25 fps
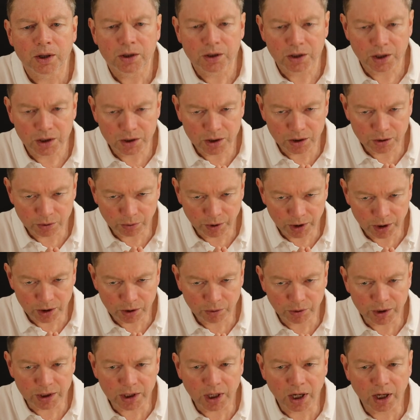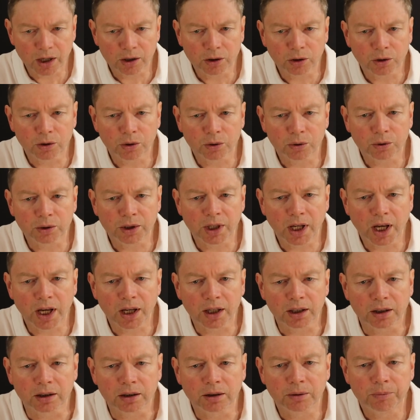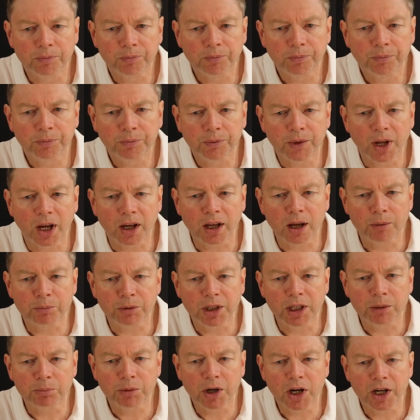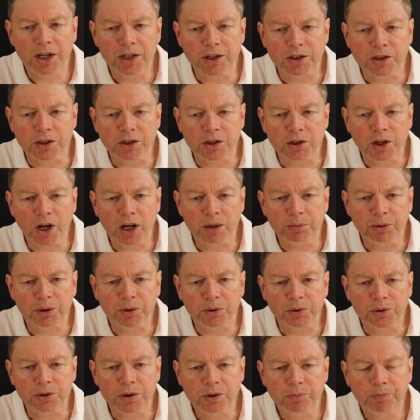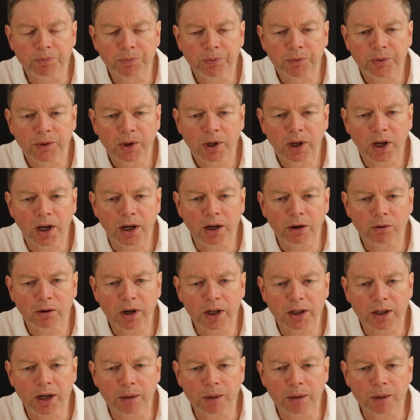Jesus went to a town called Nain, accompanied by his disciples and a great